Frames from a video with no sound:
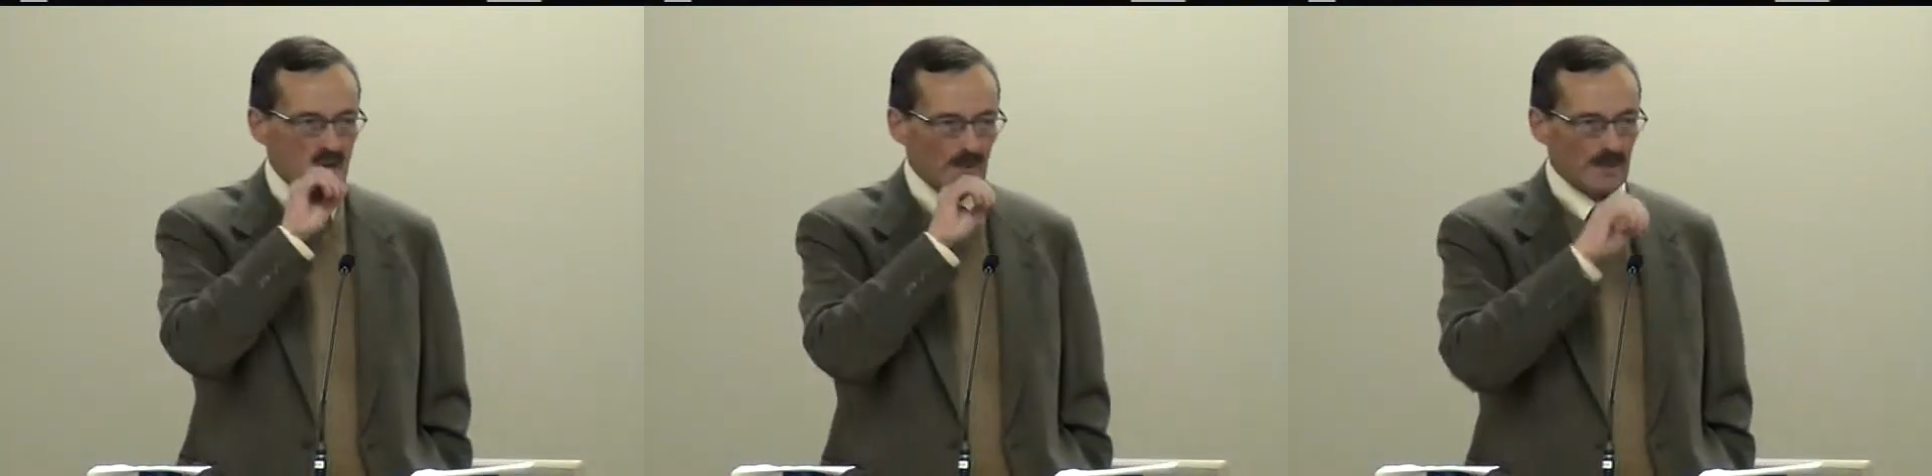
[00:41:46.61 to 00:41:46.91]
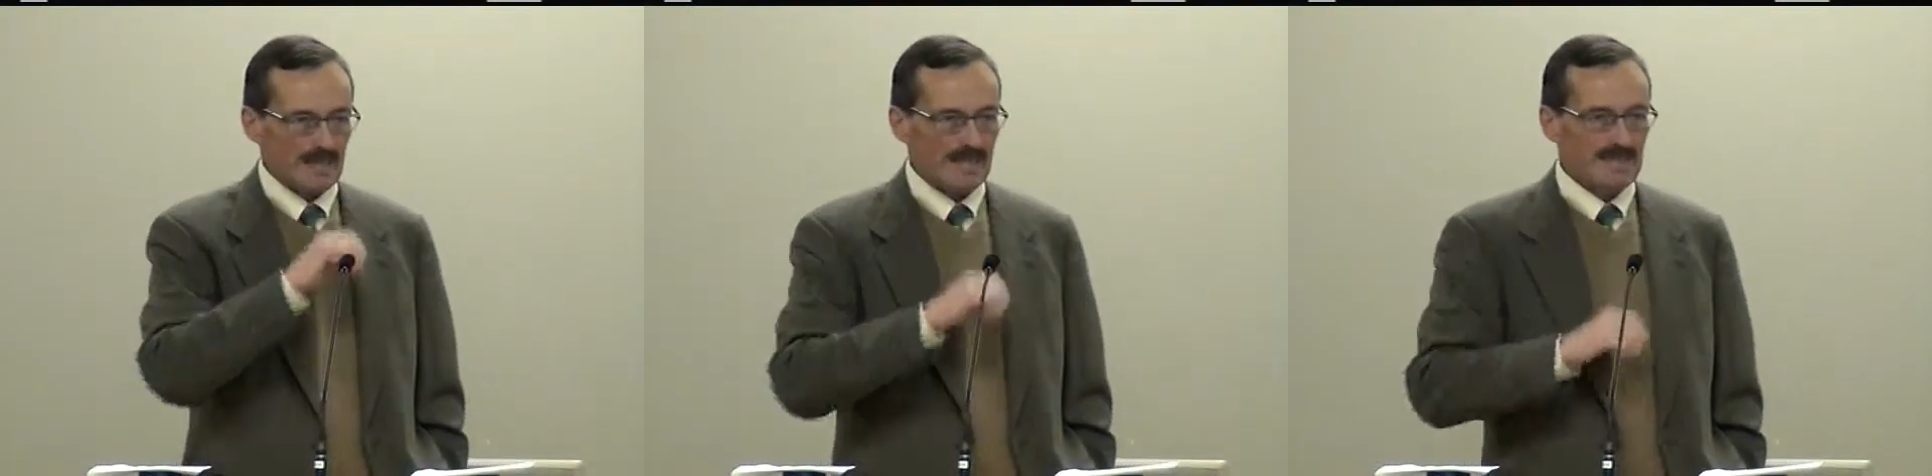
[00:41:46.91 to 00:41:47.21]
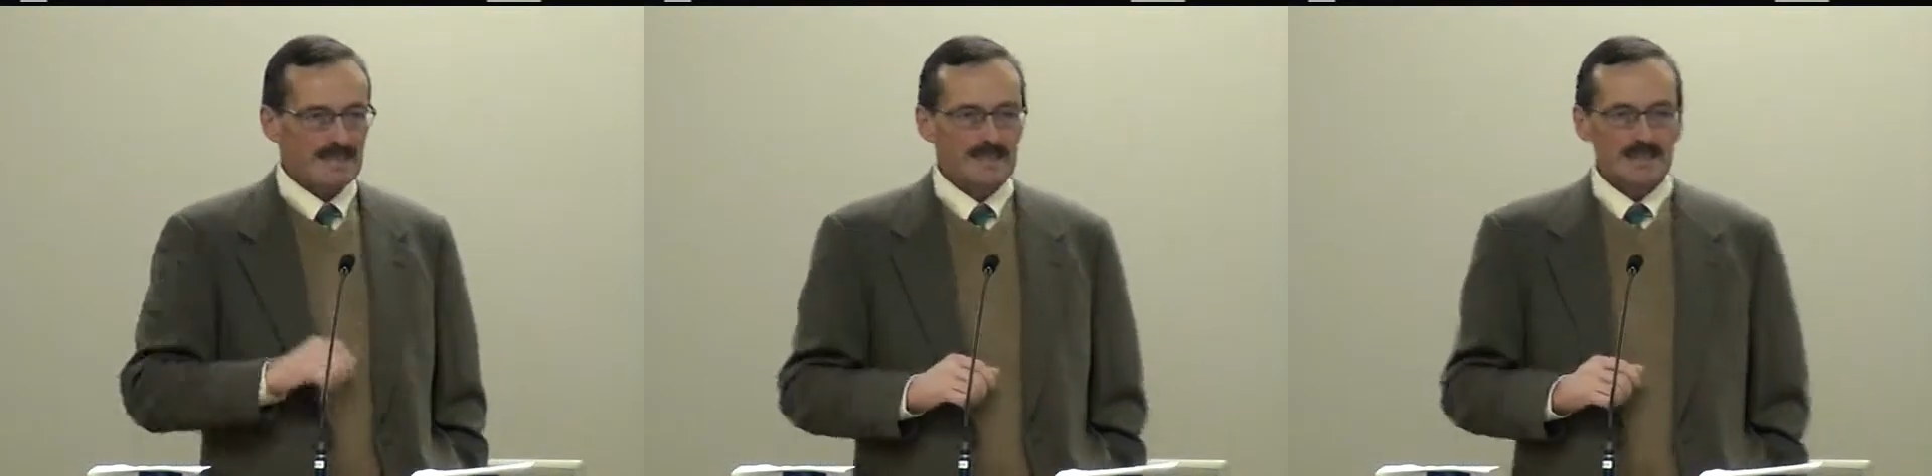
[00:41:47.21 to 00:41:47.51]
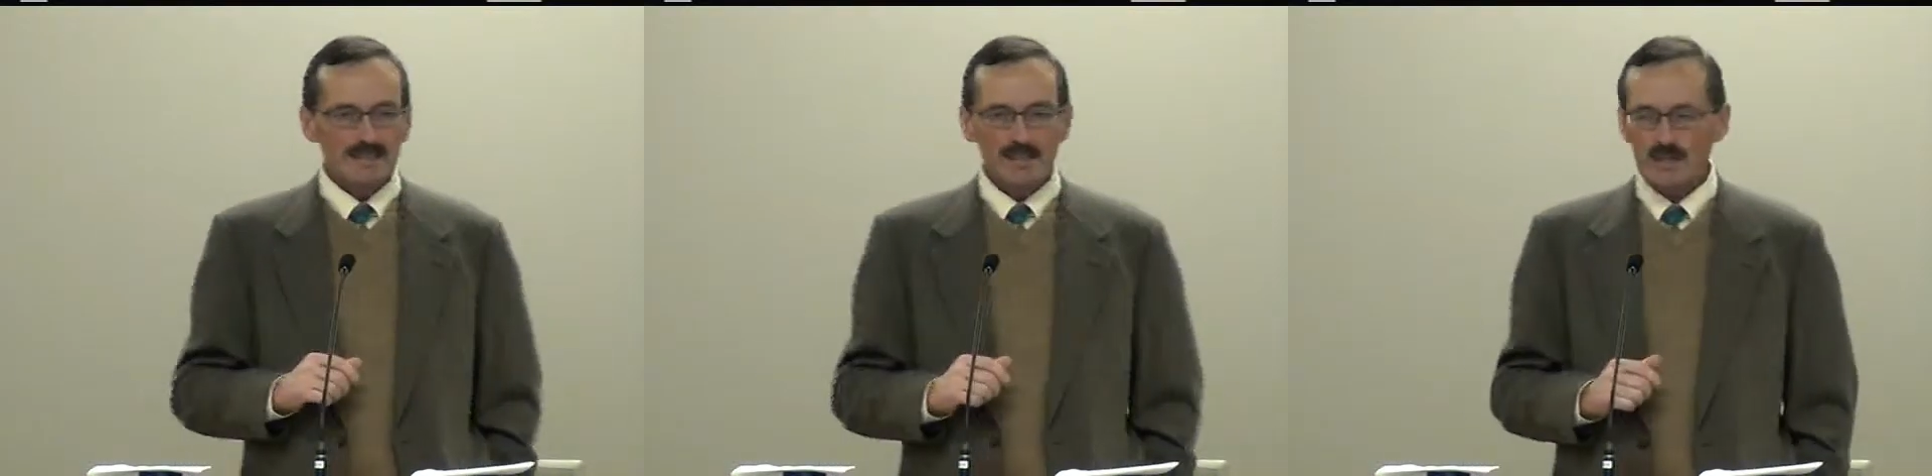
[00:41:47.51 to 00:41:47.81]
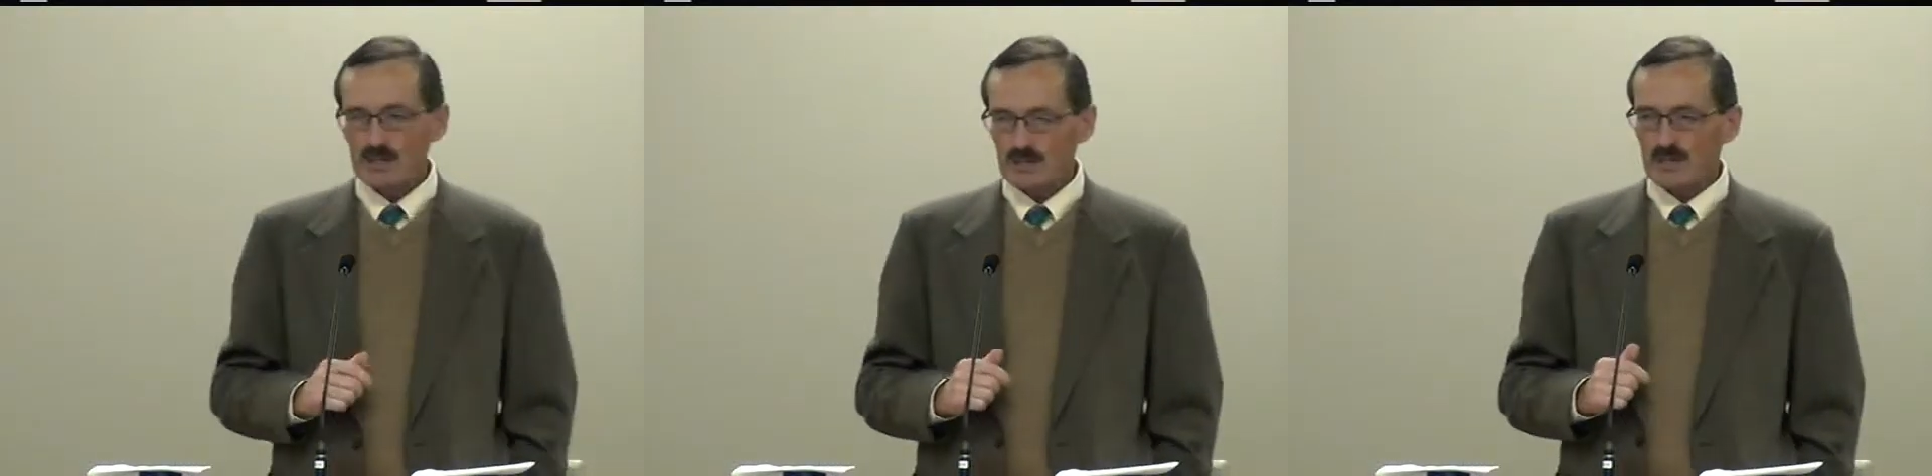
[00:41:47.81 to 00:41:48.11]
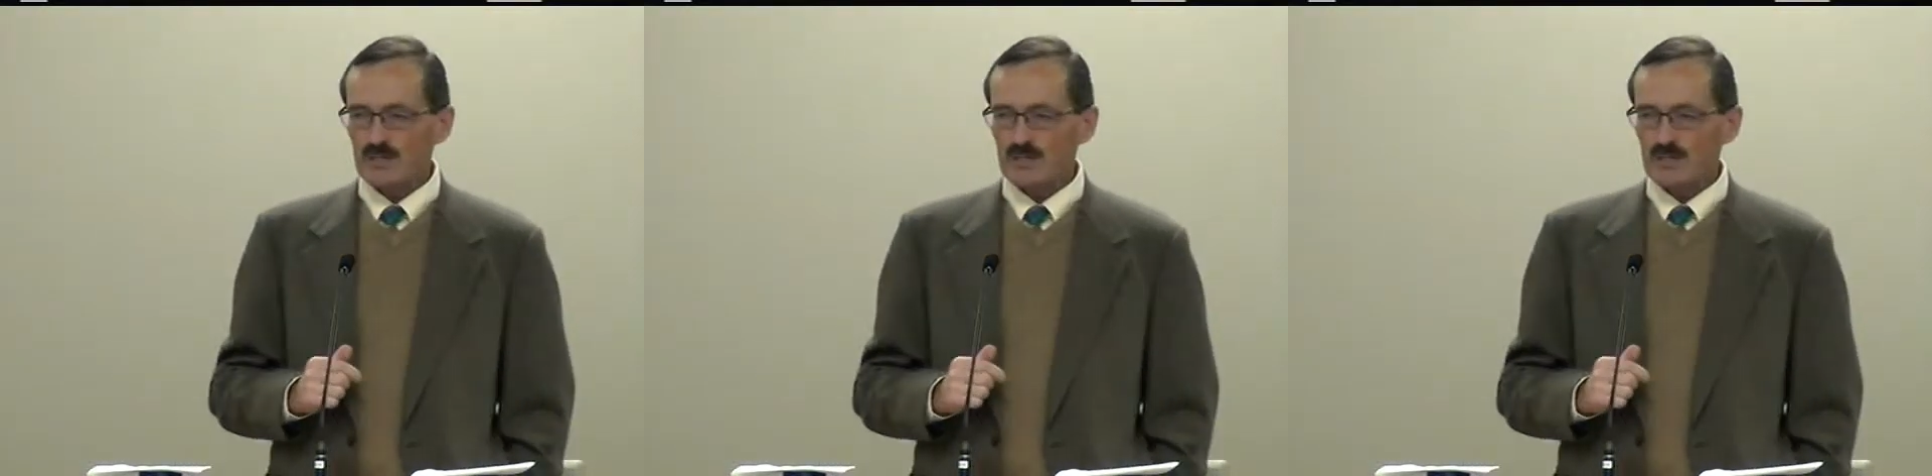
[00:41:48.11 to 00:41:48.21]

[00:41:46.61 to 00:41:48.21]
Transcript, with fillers: And when he did his